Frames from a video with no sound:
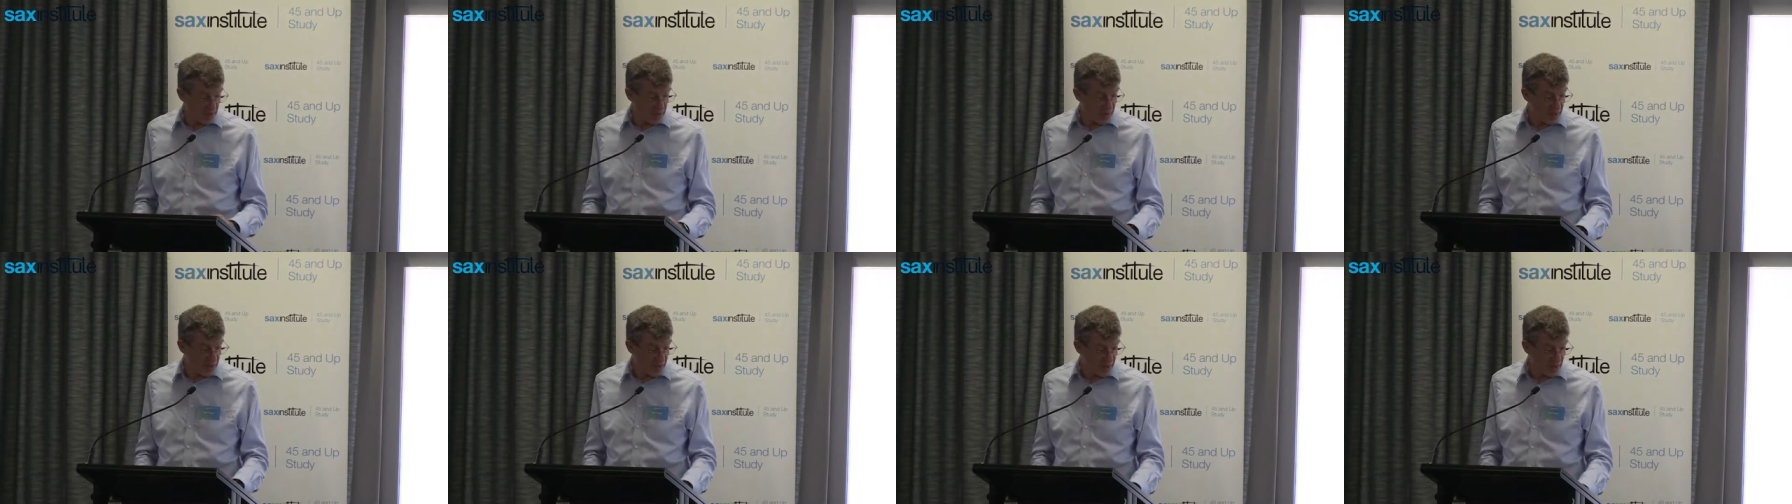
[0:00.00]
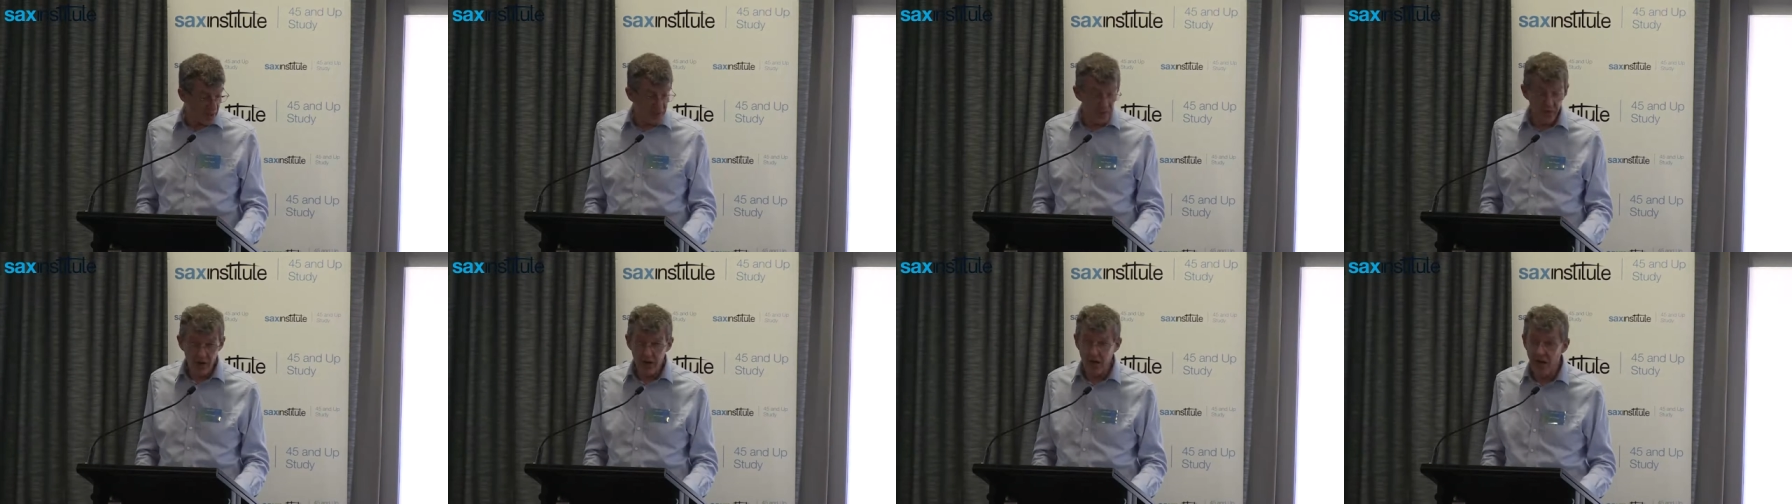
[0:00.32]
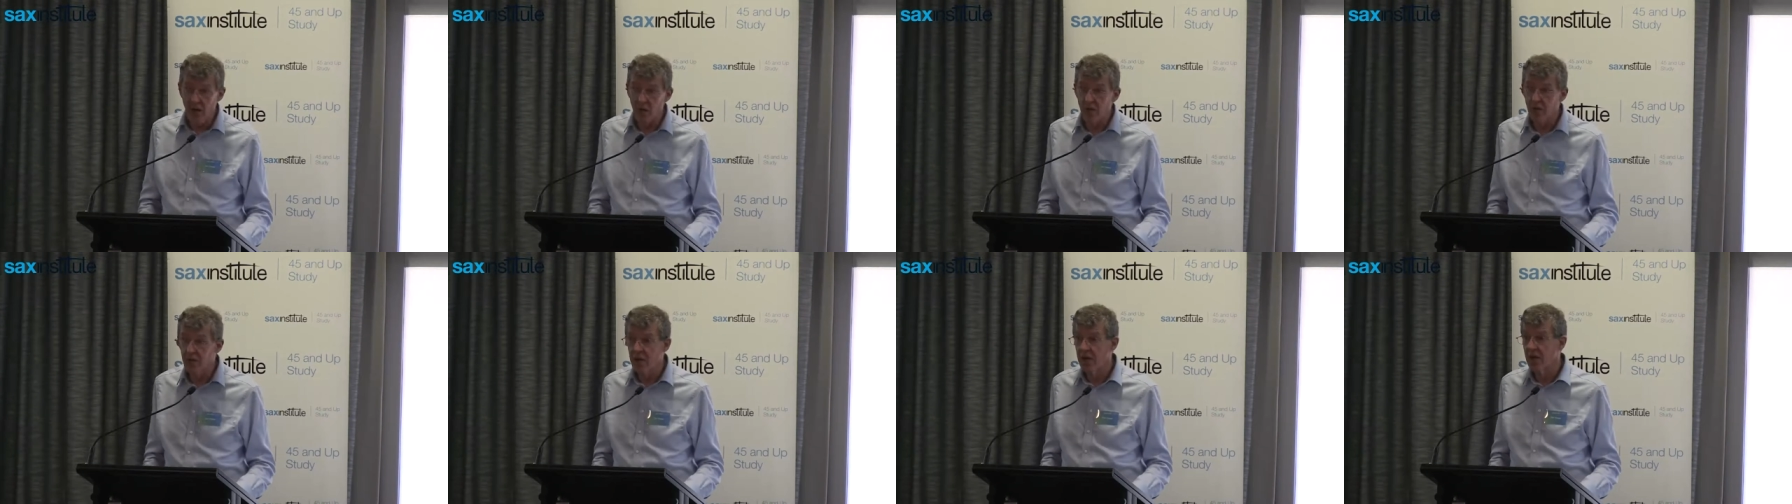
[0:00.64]
we deliver
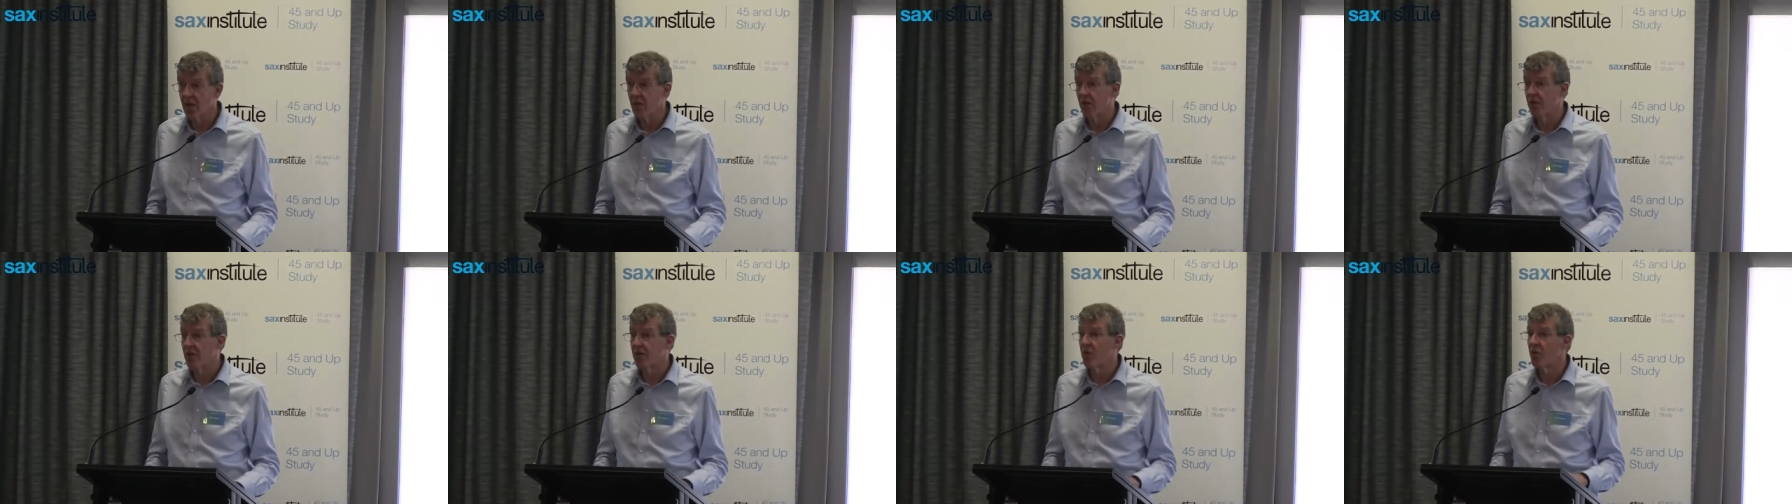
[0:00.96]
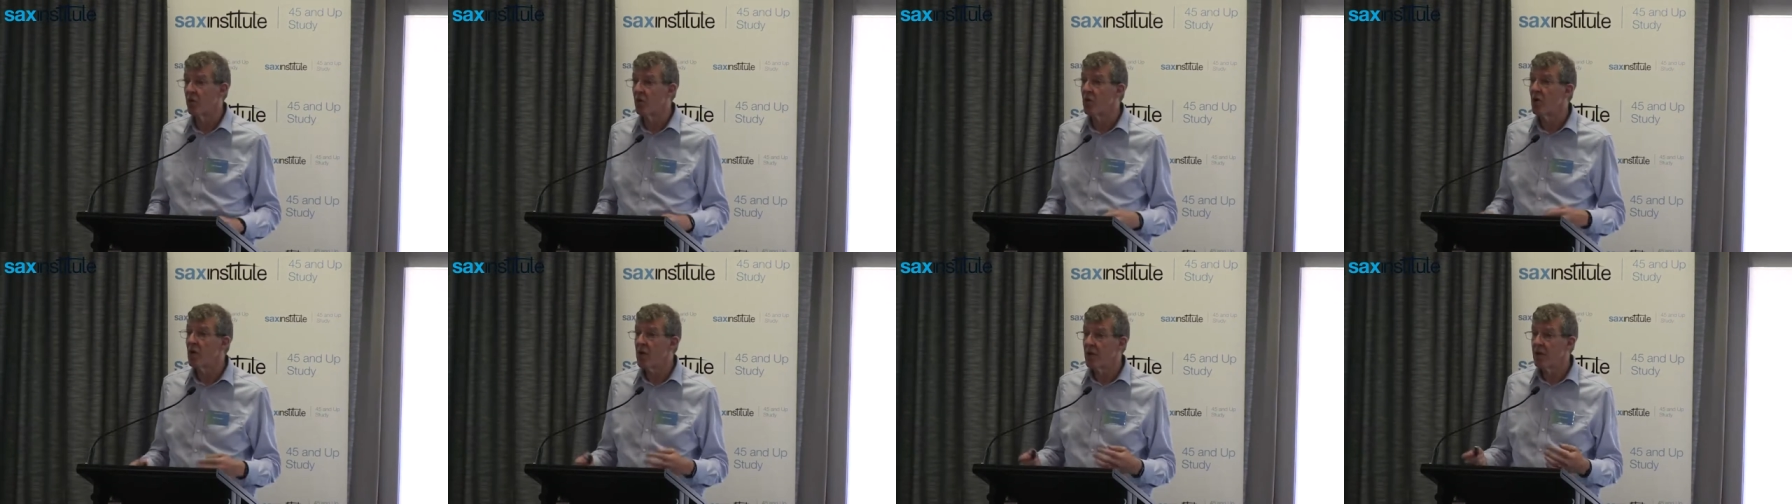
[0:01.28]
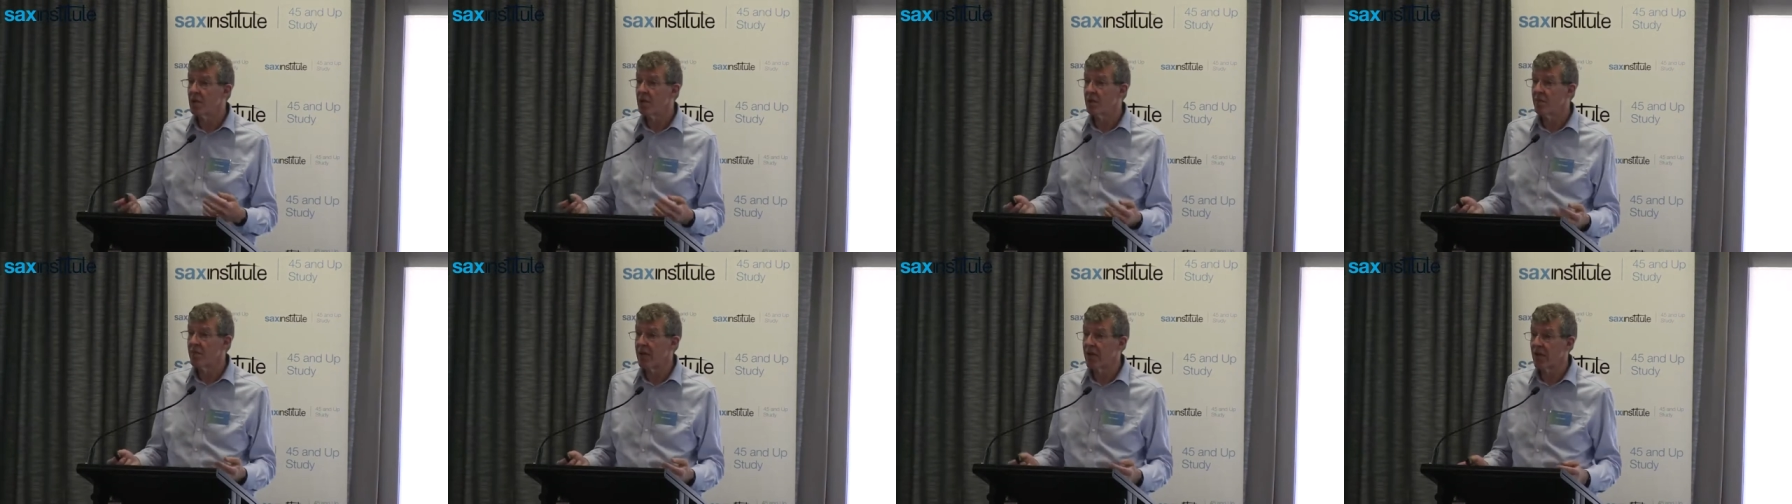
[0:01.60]
healthcare through
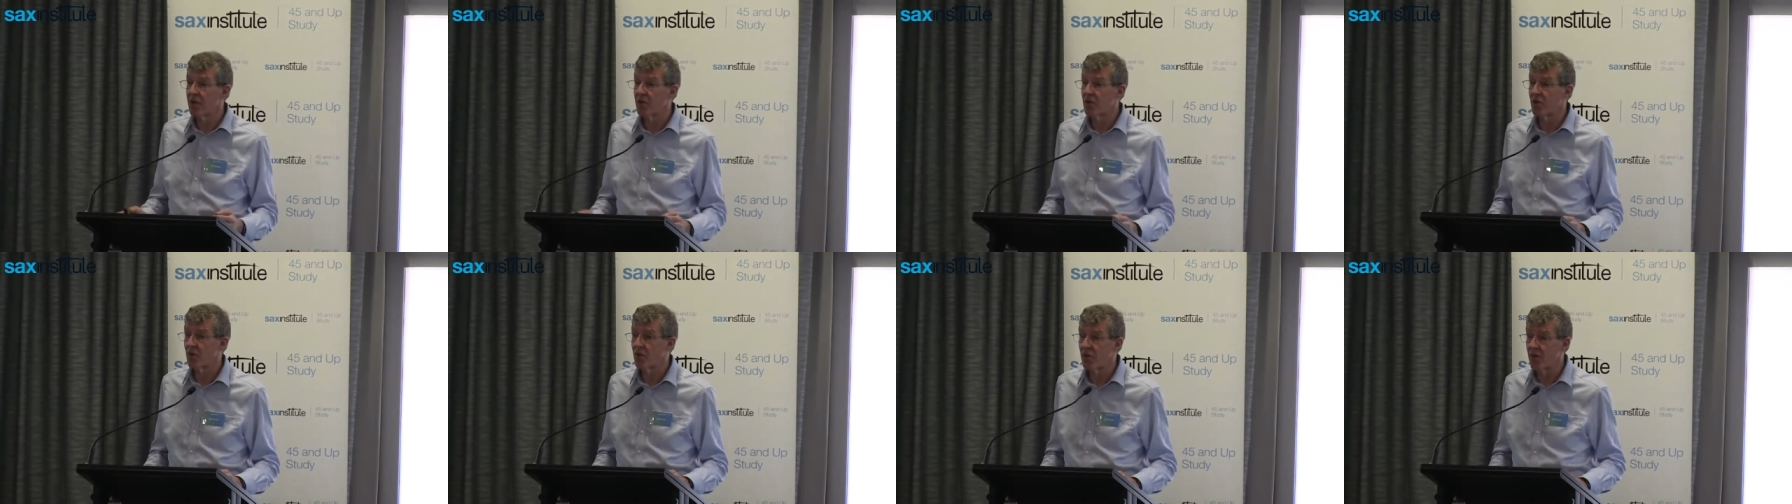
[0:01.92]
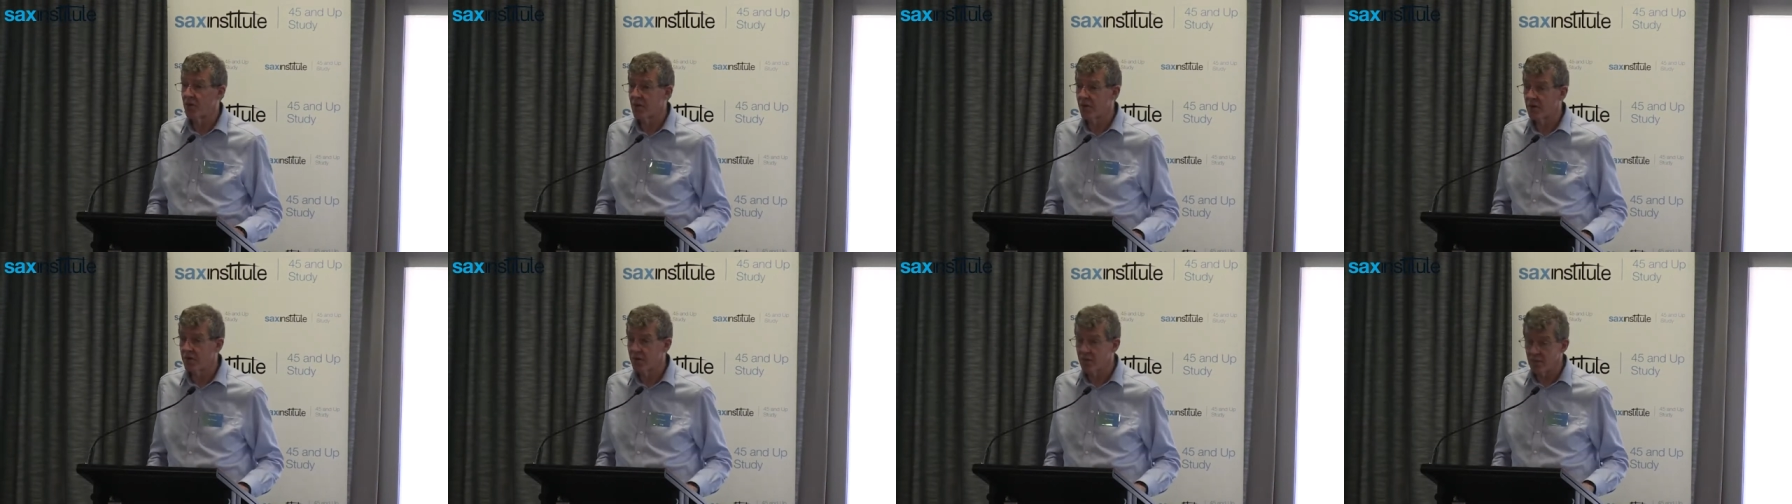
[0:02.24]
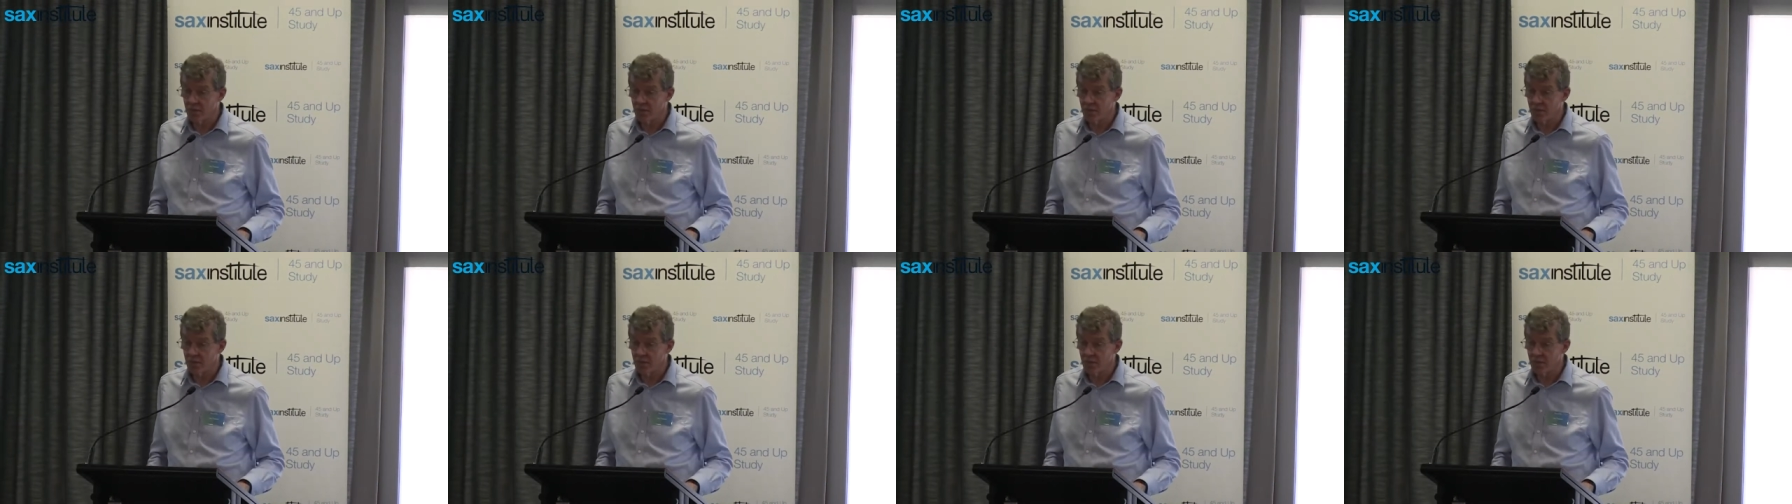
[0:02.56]
to make sure that